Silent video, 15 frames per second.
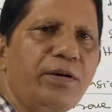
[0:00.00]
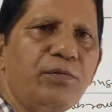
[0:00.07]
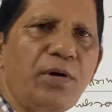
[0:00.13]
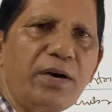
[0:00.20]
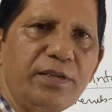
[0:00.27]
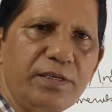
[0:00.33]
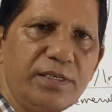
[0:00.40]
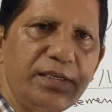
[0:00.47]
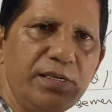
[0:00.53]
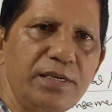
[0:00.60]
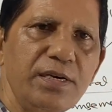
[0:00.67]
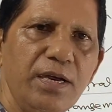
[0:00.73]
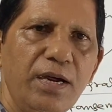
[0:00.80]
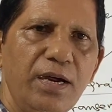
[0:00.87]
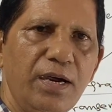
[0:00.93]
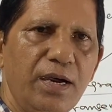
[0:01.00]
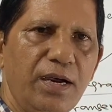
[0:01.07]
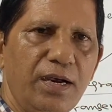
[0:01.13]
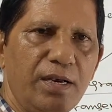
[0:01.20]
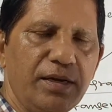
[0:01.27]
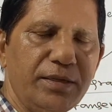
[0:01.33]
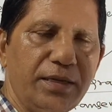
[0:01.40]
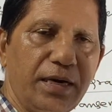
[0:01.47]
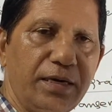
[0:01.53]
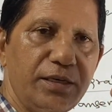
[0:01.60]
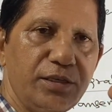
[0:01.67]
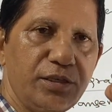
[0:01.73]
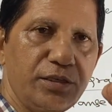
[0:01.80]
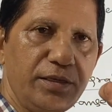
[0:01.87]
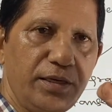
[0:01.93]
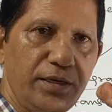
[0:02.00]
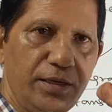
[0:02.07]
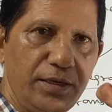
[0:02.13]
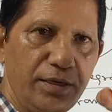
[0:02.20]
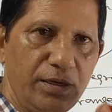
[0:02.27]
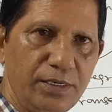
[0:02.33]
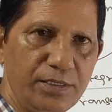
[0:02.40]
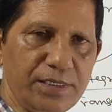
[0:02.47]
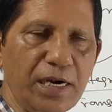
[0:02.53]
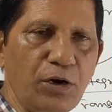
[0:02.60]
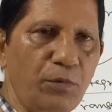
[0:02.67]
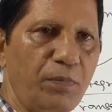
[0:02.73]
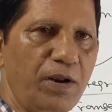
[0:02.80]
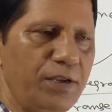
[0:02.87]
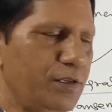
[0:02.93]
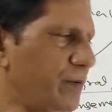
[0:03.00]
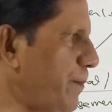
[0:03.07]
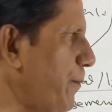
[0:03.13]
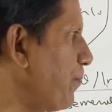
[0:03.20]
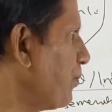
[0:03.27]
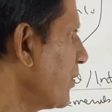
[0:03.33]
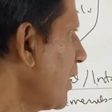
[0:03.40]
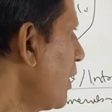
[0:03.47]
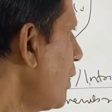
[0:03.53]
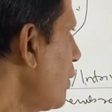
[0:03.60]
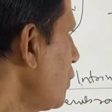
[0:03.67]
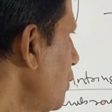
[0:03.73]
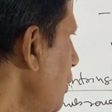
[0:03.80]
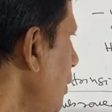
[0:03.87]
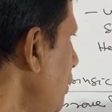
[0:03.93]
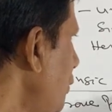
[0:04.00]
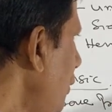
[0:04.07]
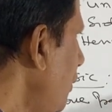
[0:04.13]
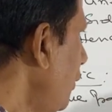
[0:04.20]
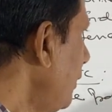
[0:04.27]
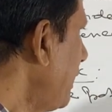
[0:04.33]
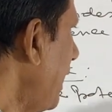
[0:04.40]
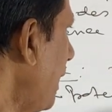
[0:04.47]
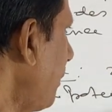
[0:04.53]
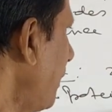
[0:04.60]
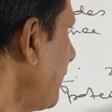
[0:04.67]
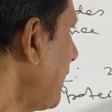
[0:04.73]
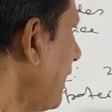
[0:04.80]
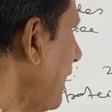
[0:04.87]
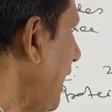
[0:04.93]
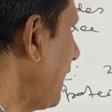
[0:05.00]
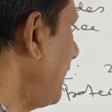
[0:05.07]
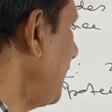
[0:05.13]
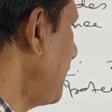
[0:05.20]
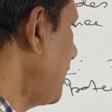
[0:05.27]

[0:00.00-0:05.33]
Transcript: towards the that is the cytoplasm. So they are present like this.